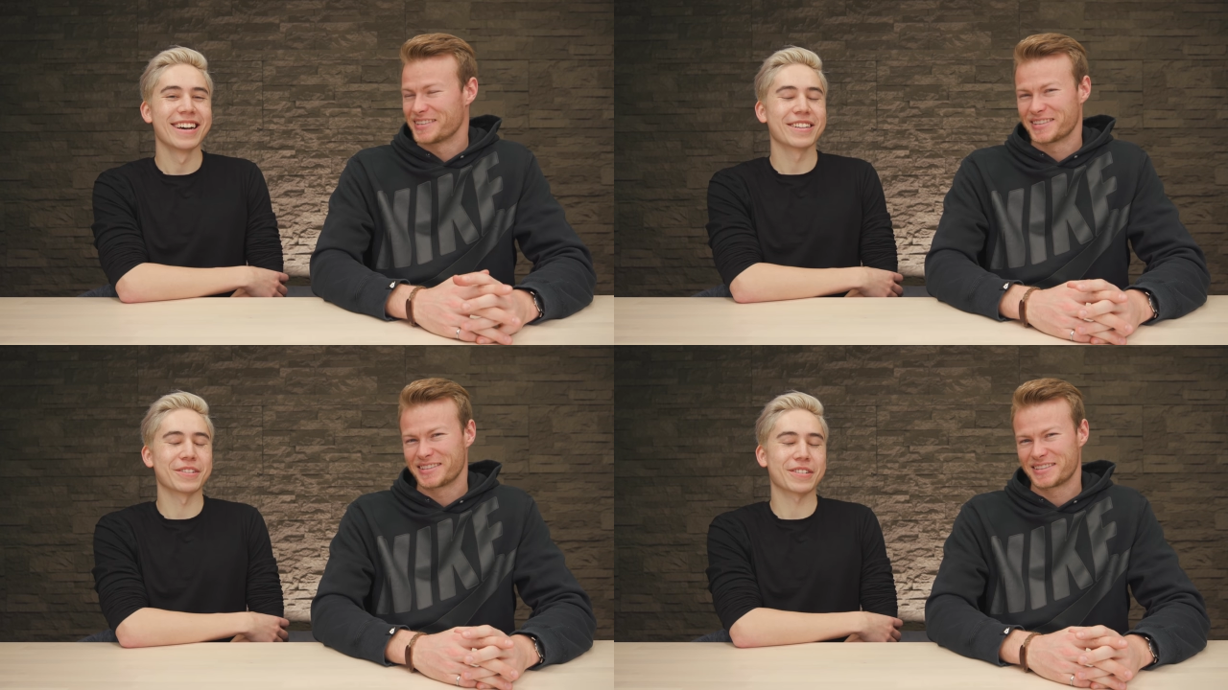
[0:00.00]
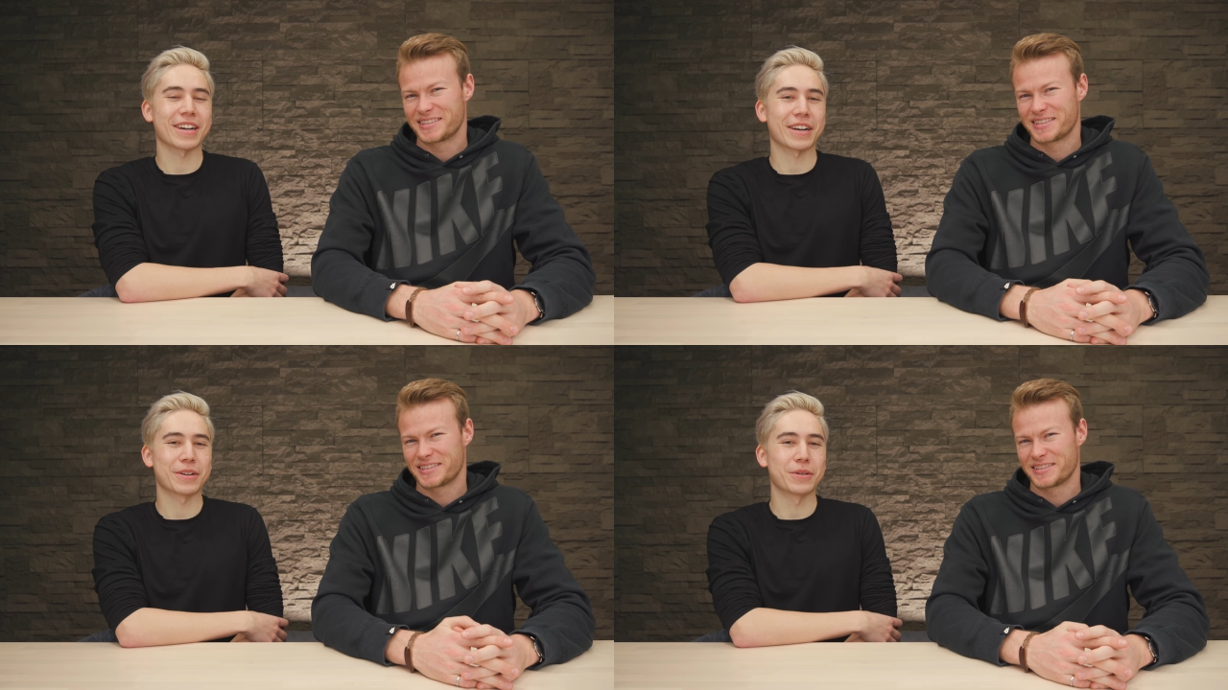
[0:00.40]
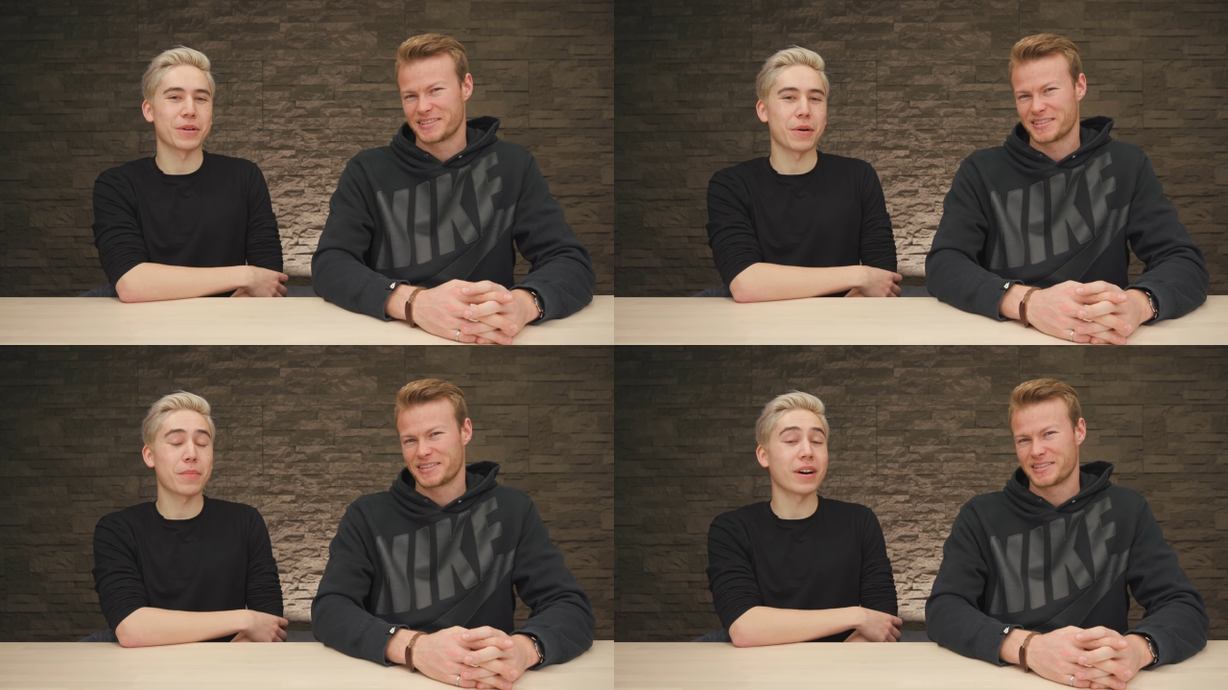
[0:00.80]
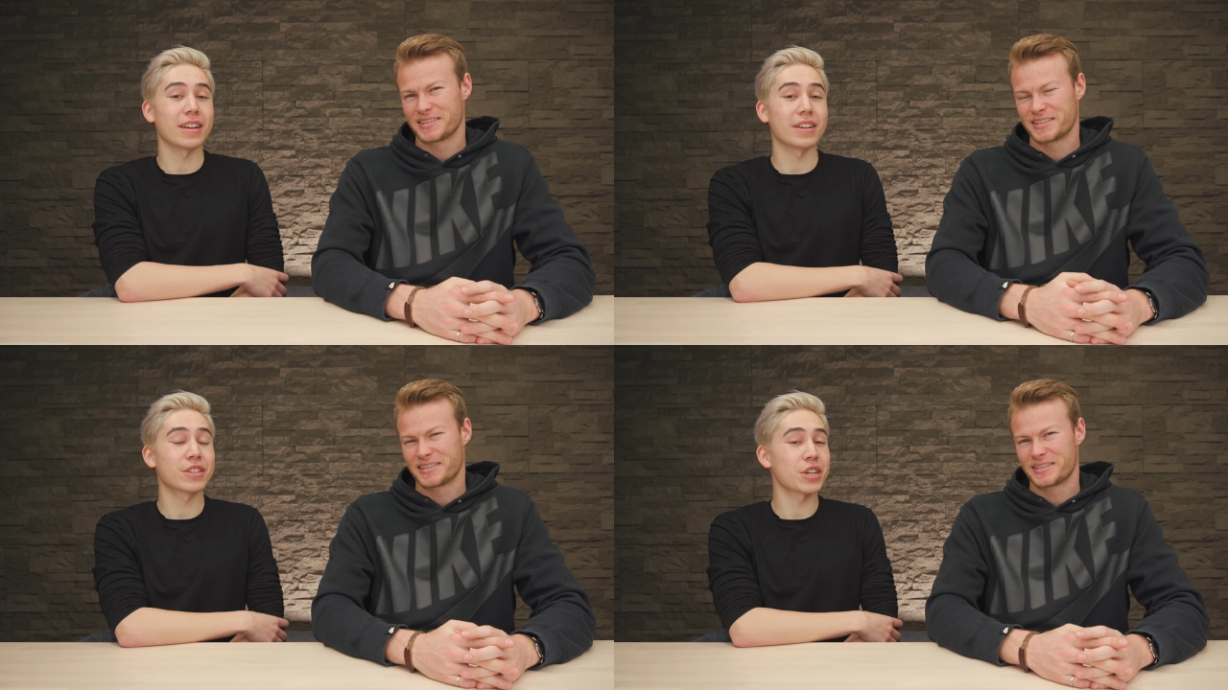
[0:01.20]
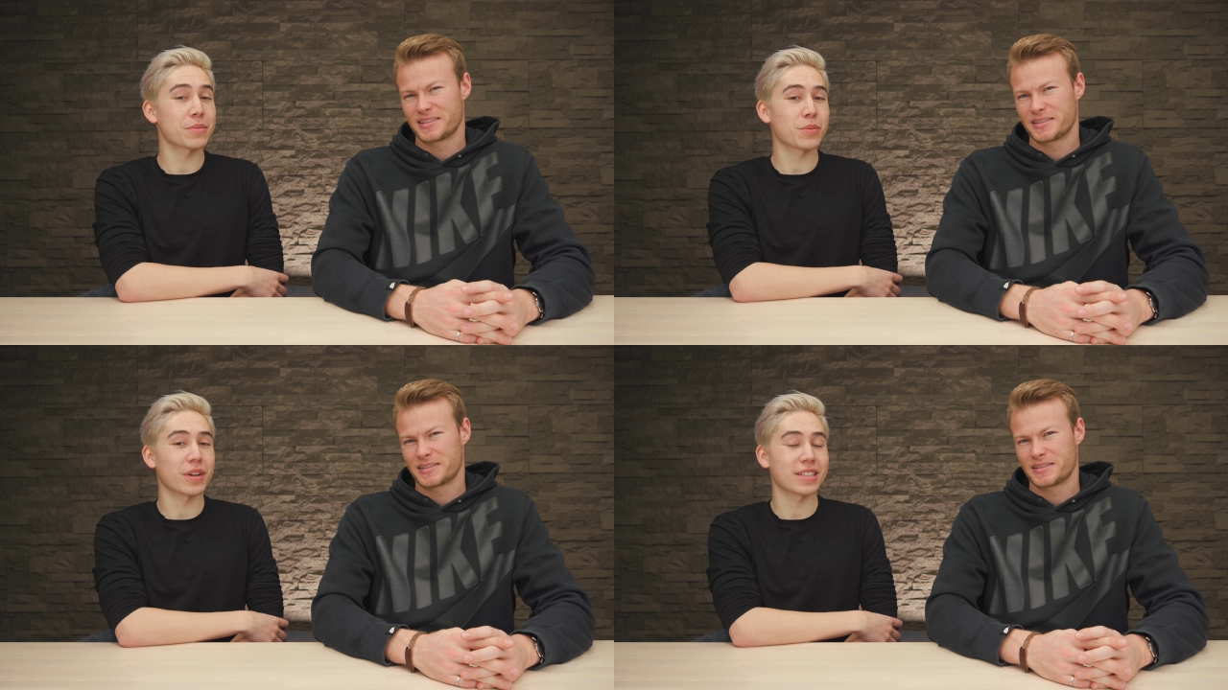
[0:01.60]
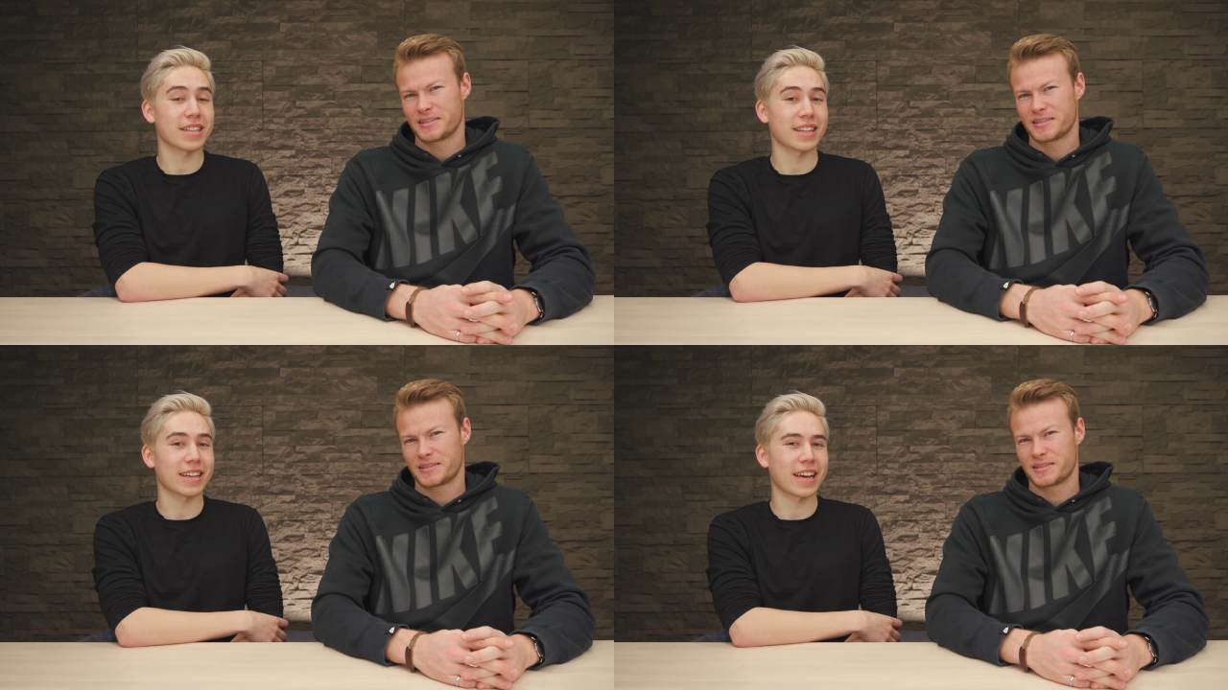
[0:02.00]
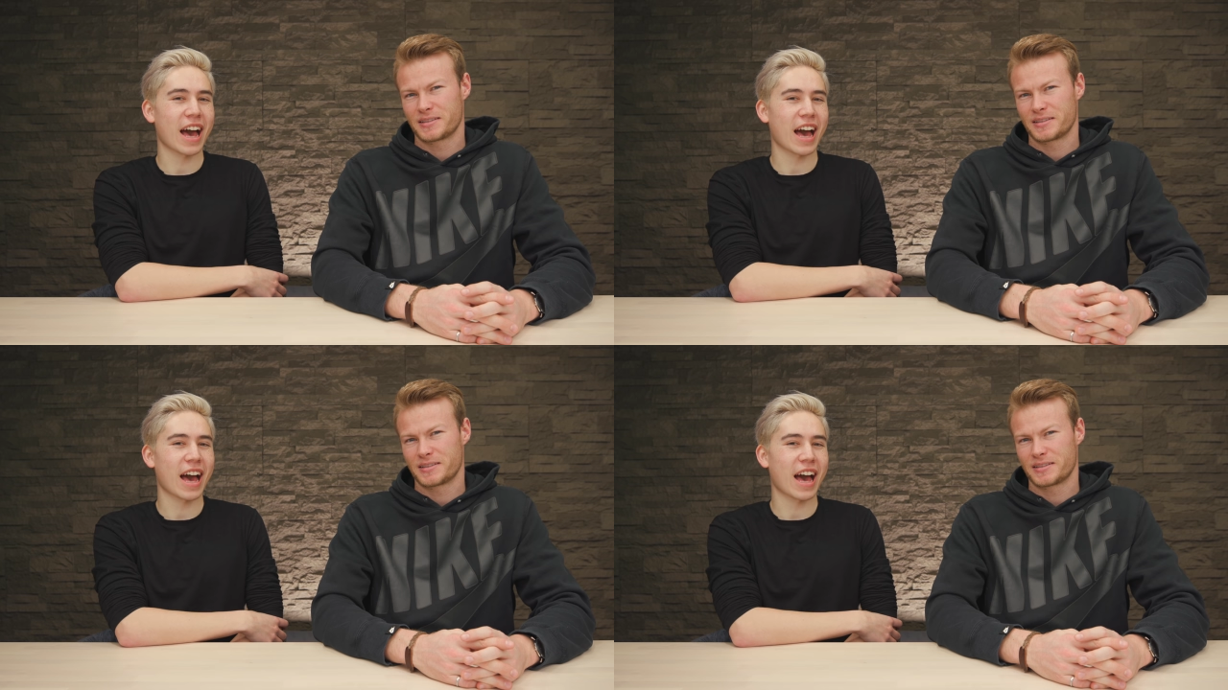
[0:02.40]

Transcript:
Speaker 1: Those are kind of cool. But it ships when it's like